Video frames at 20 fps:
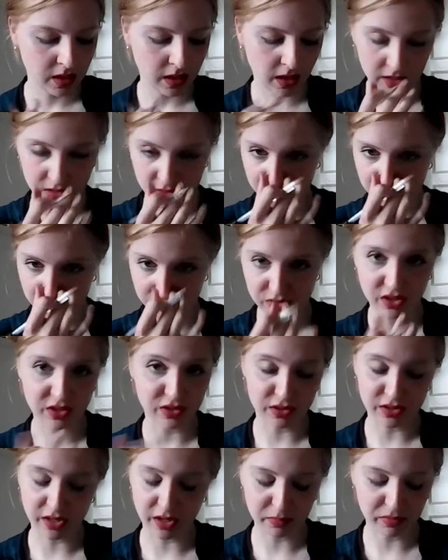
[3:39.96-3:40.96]
and
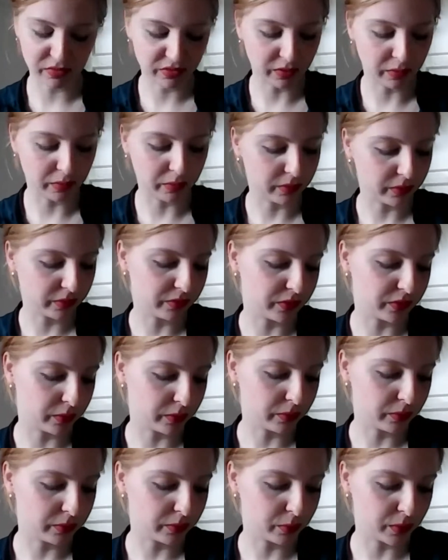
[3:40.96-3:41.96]
change your name if you if
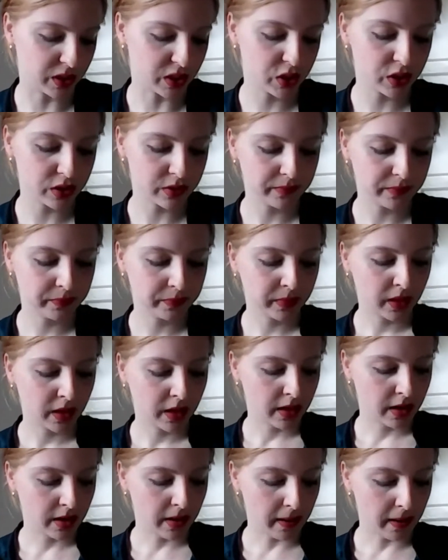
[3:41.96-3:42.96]
you wish.
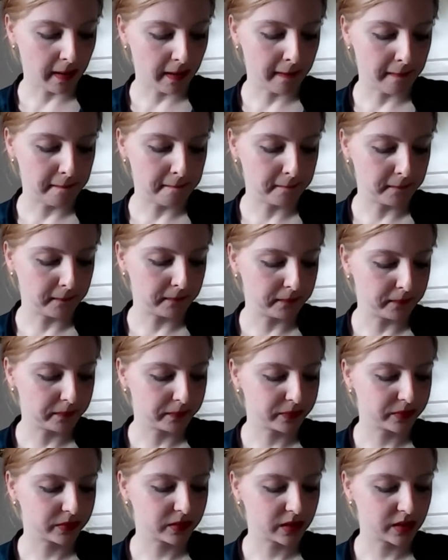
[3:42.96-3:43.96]
Um,
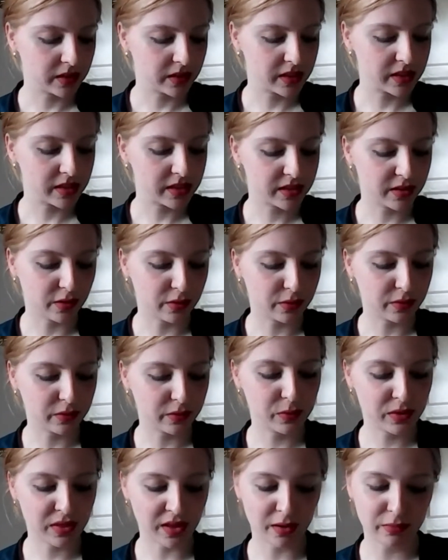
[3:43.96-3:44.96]
so
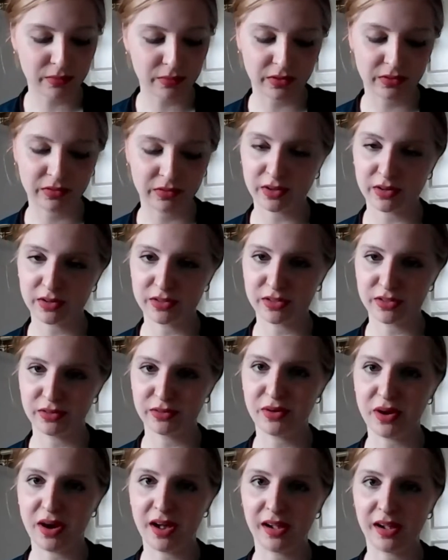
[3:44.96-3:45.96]
without further
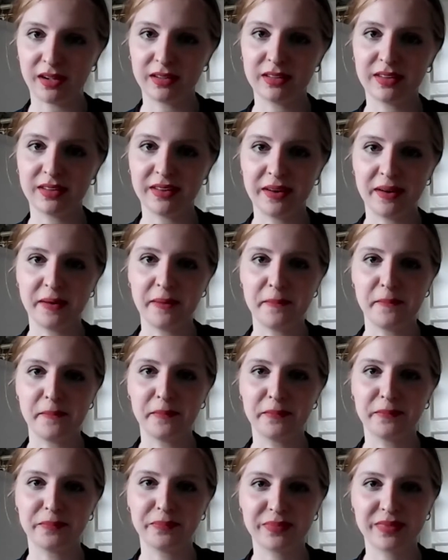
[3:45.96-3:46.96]
ado, I'll
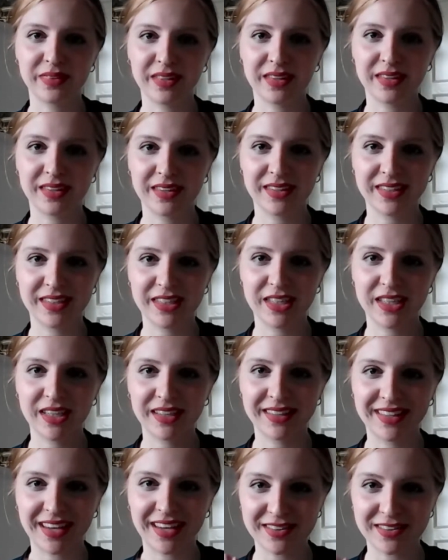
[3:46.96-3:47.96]
um,
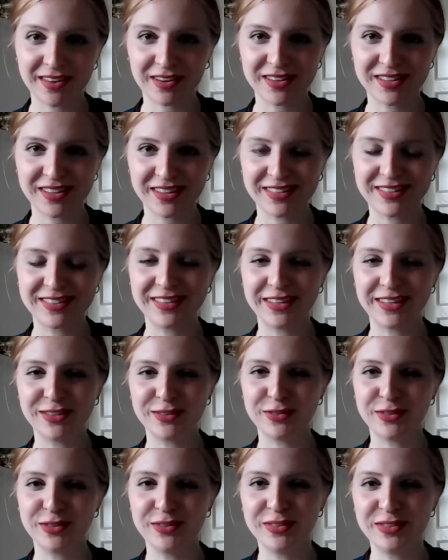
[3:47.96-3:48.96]
get Nadia to
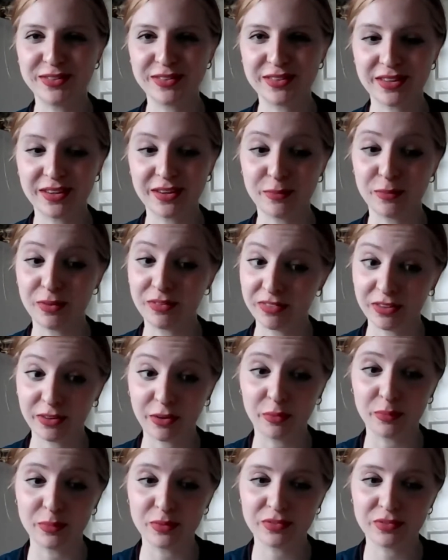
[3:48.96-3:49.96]
introduce the Weaving
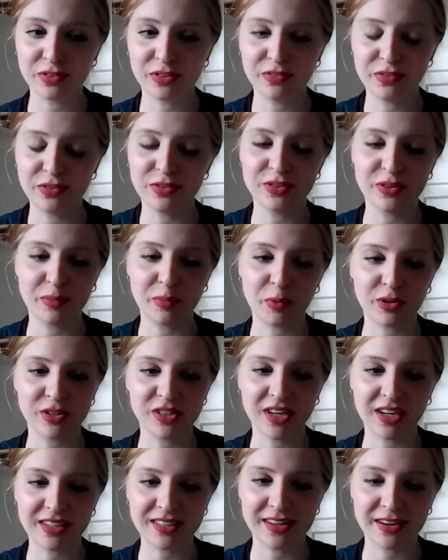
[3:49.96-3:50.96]
Hopes for the Future
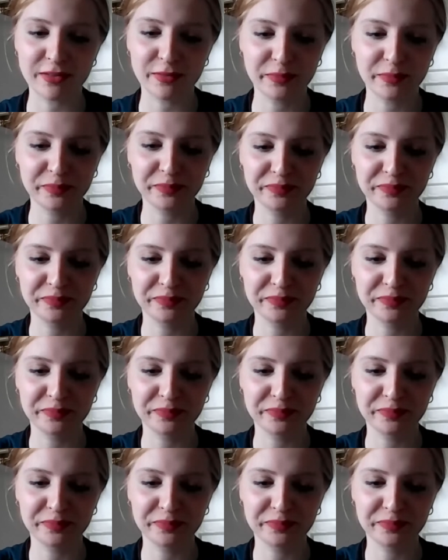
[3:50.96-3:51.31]
project now.